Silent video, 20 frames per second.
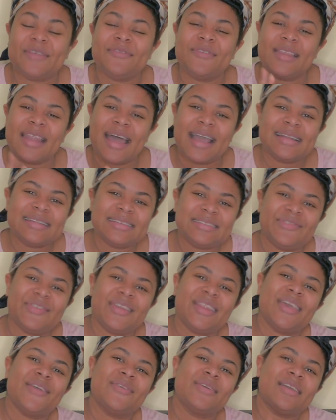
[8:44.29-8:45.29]
If you like this
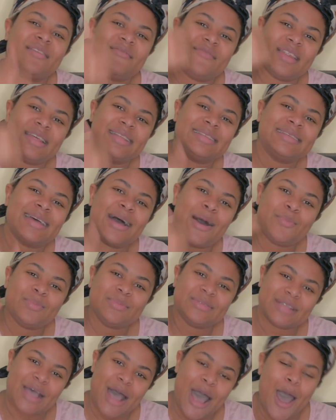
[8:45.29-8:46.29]
video, give it a
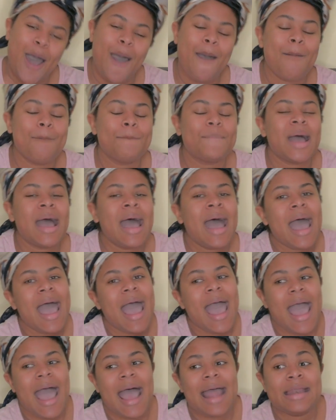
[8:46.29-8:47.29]
thumbs up
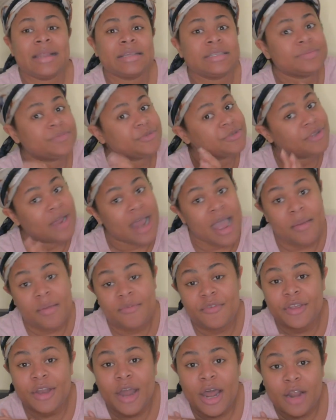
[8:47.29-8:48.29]
and subscribe
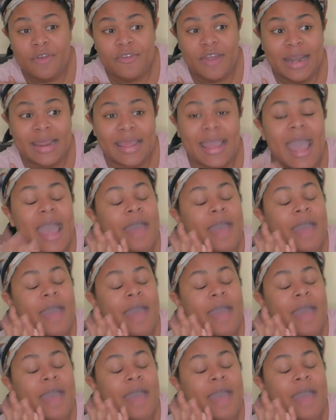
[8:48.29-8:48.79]
if you're not already,